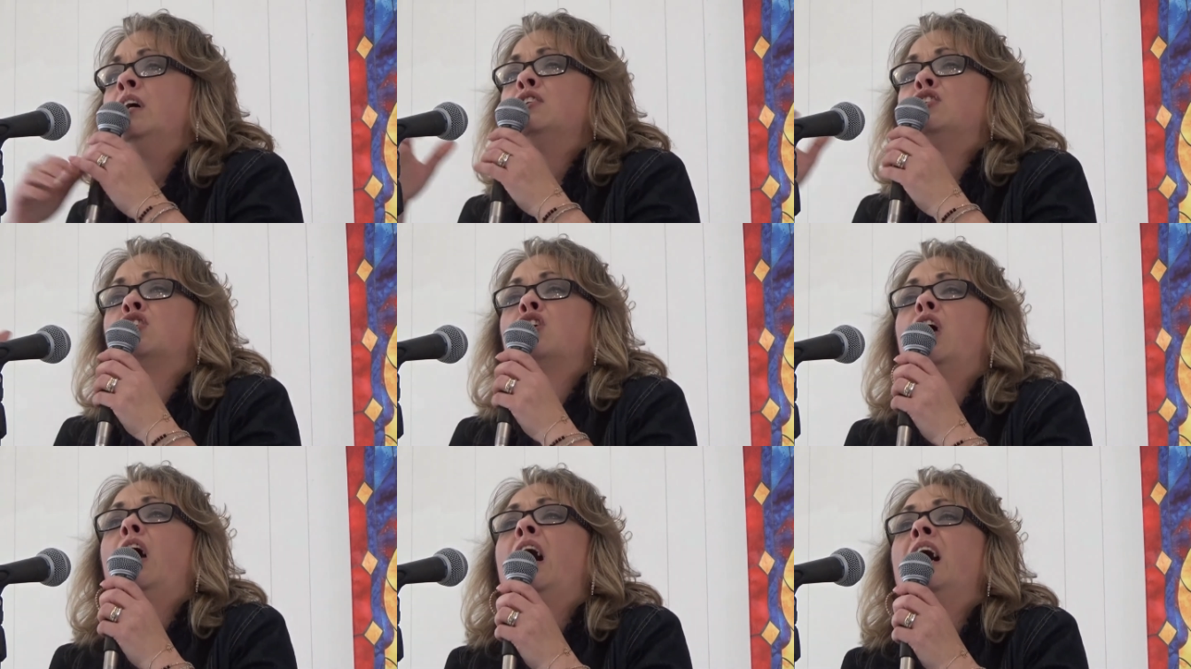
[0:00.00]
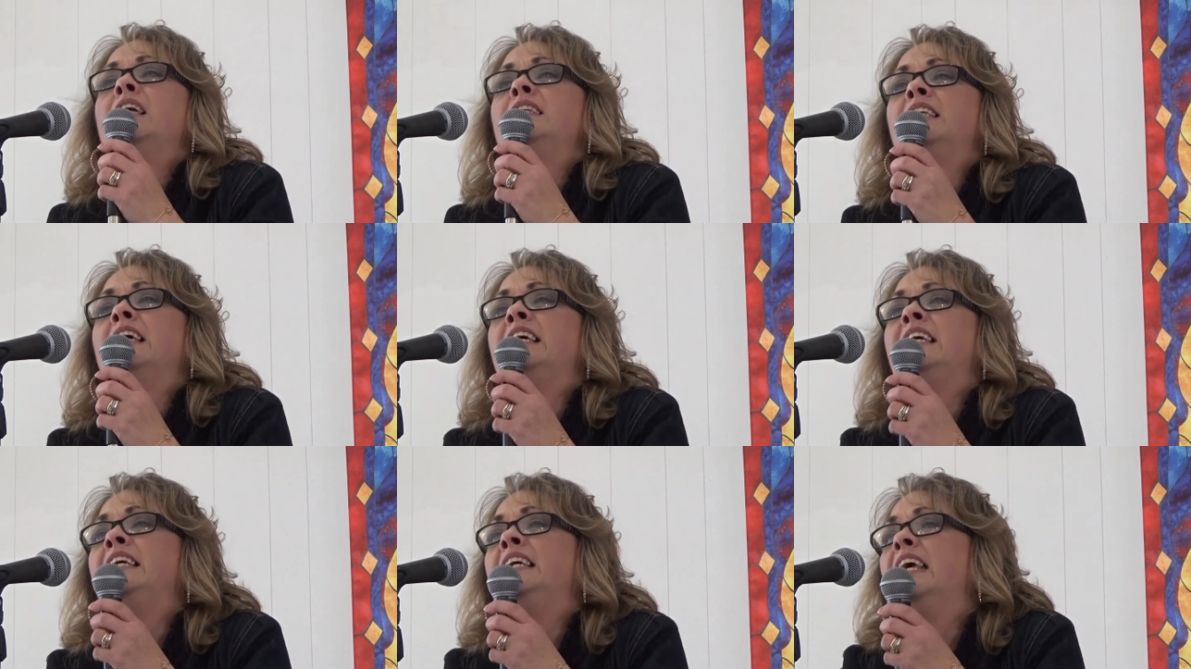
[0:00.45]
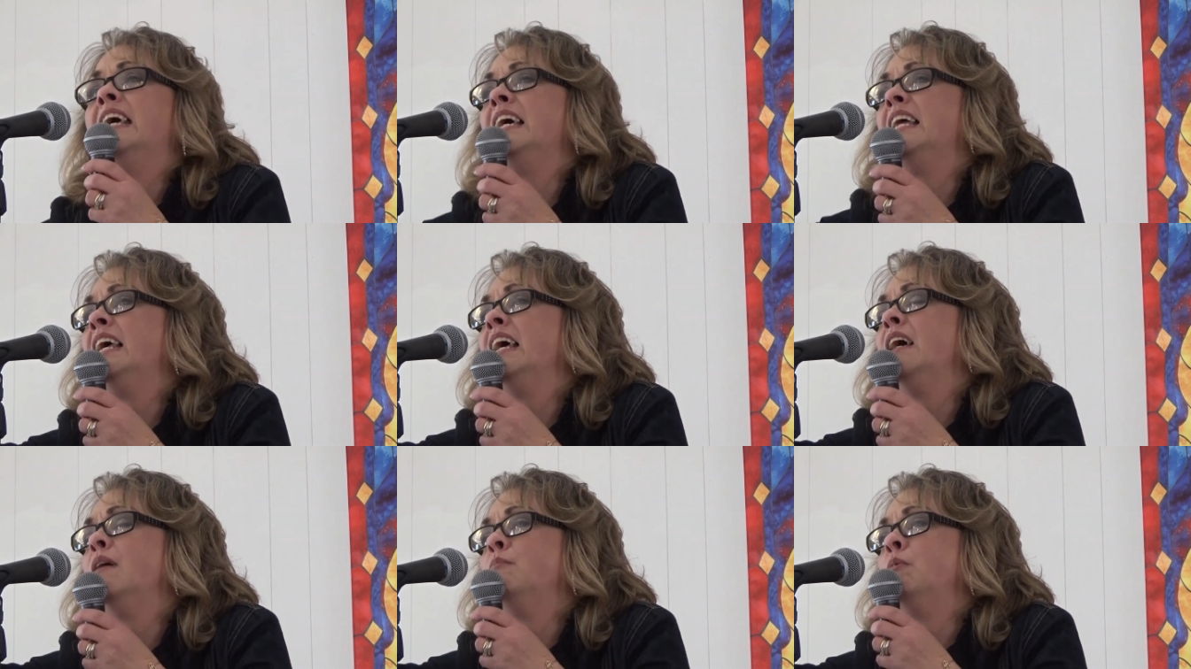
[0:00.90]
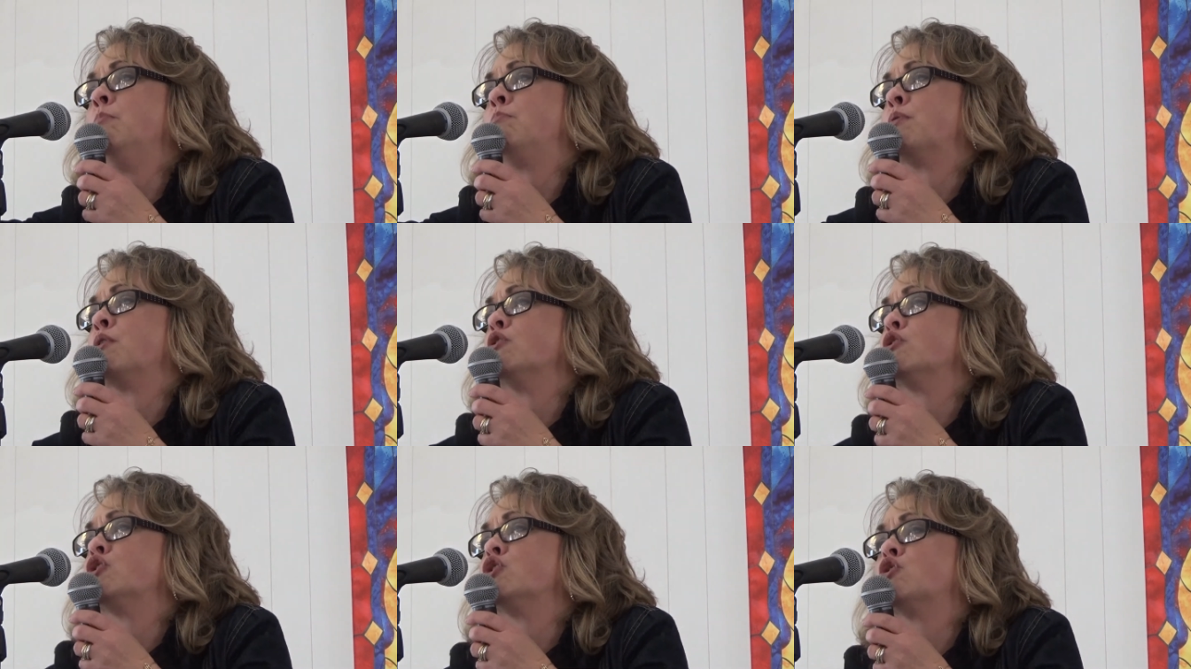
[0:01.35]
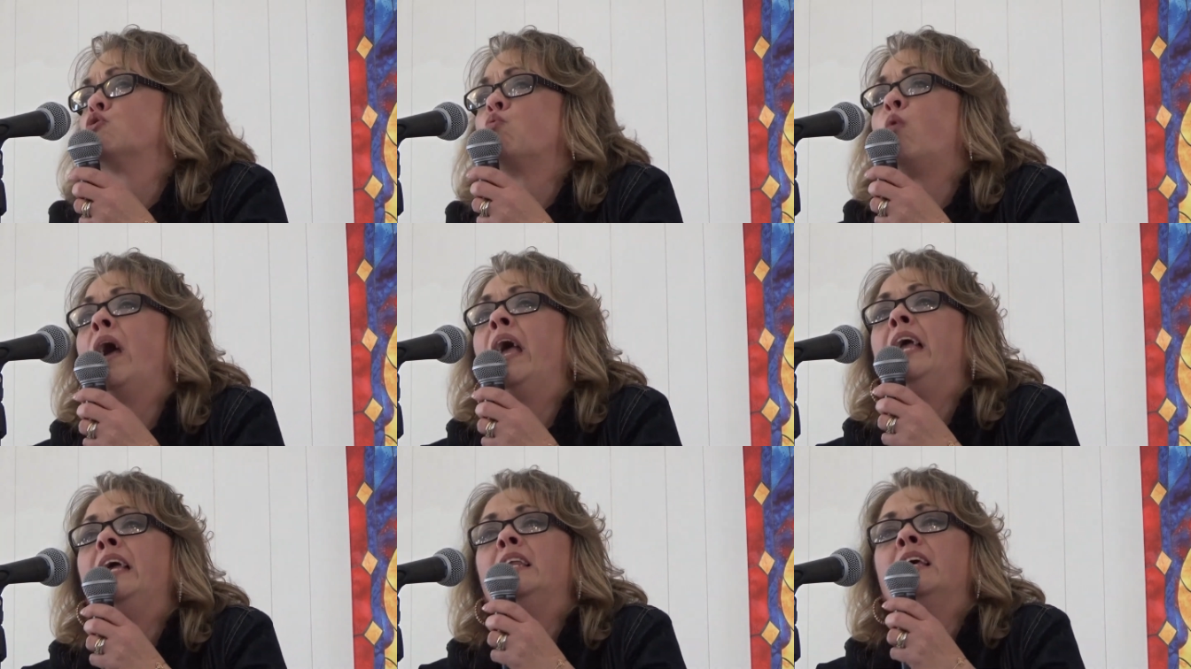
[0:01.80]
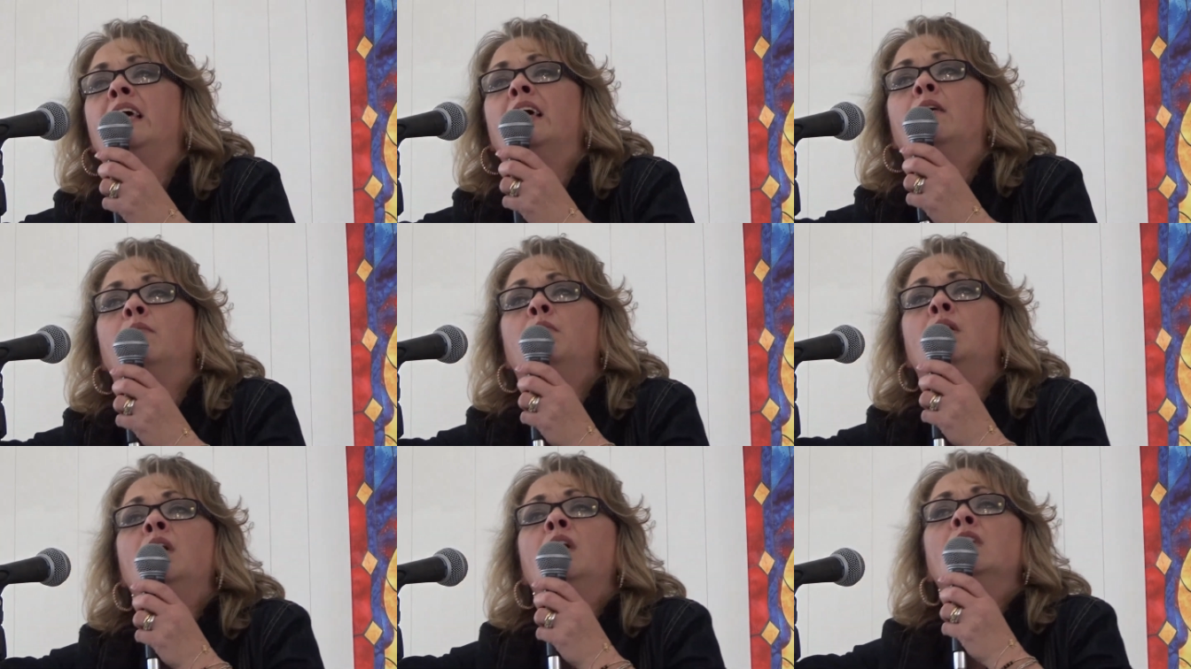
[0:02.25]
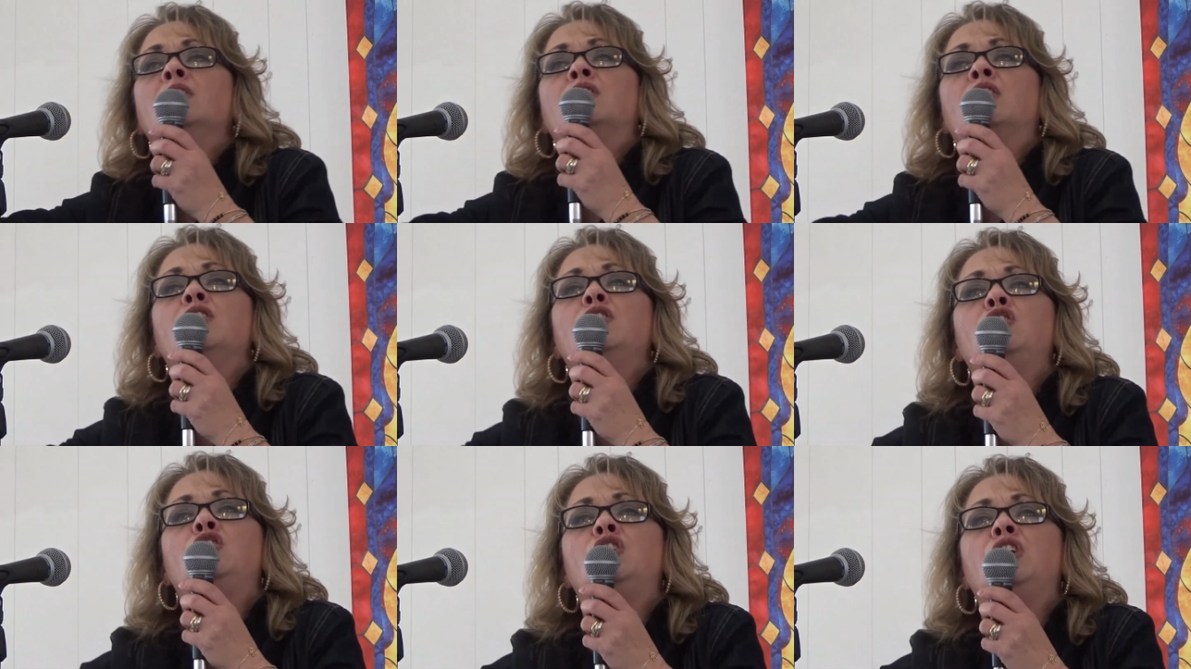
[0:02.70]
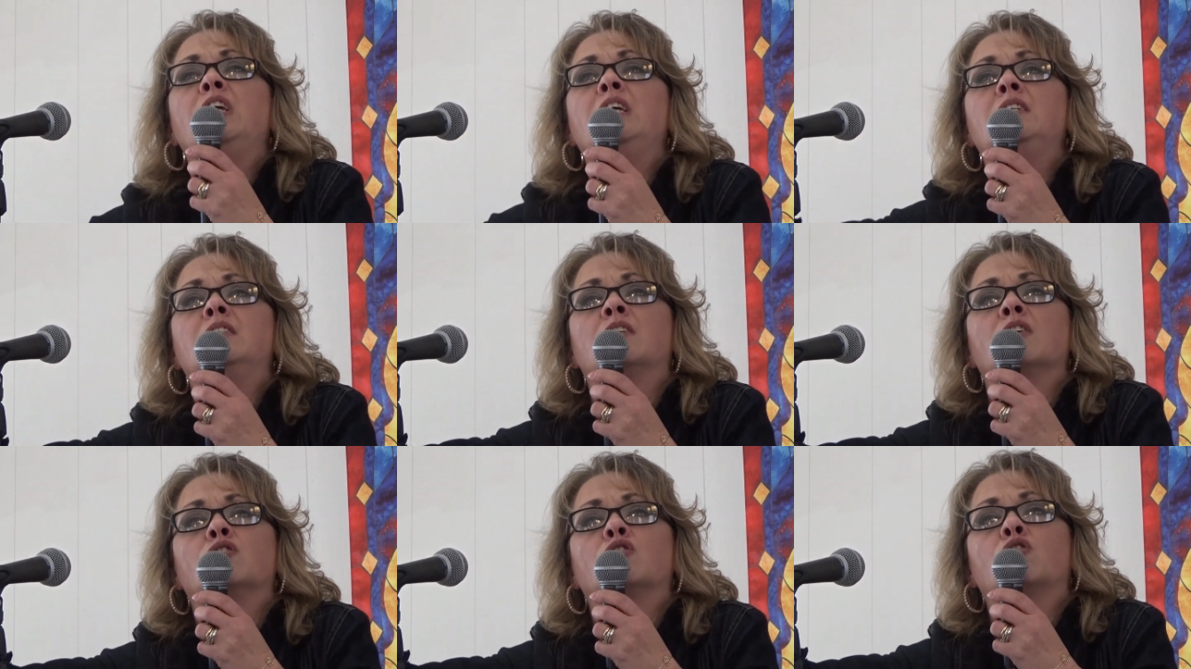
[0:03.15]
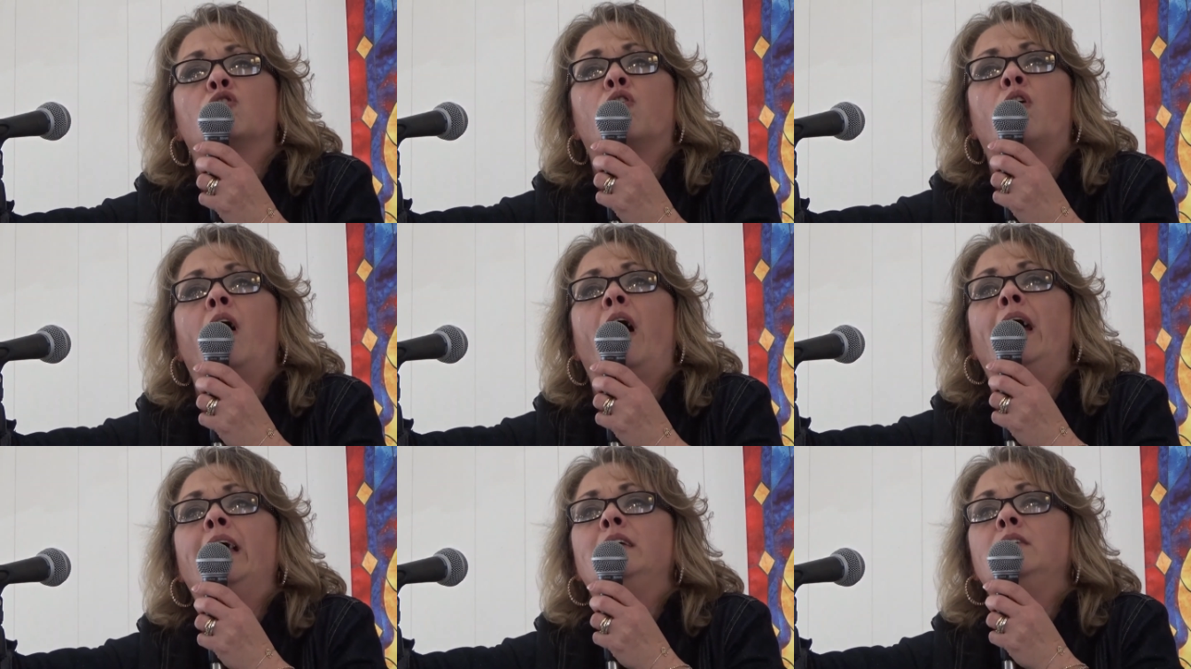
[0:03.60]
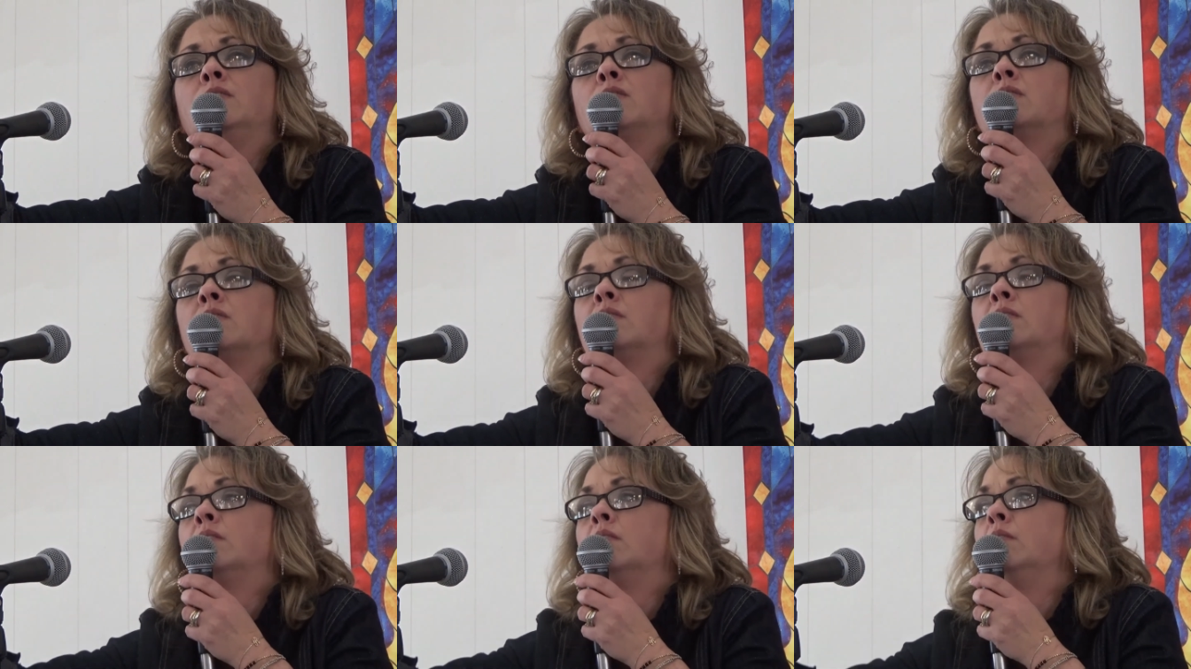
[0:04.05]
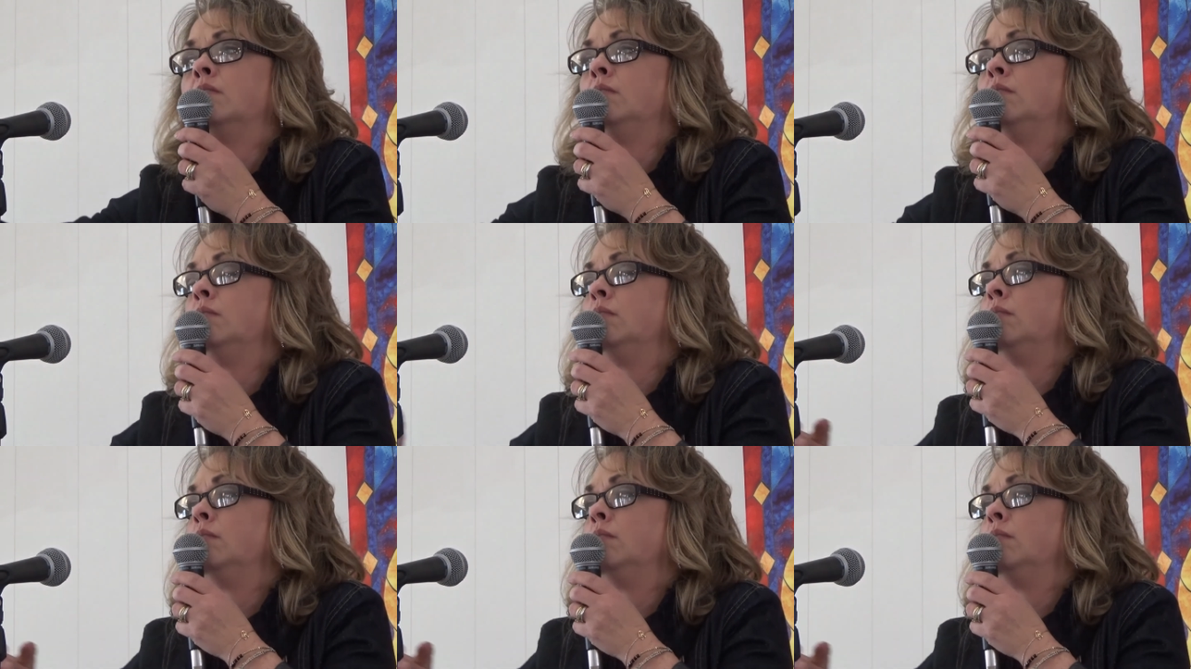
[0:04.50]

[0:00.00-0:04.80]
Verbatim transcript: trying to get him and persuade him to Jesus Christ.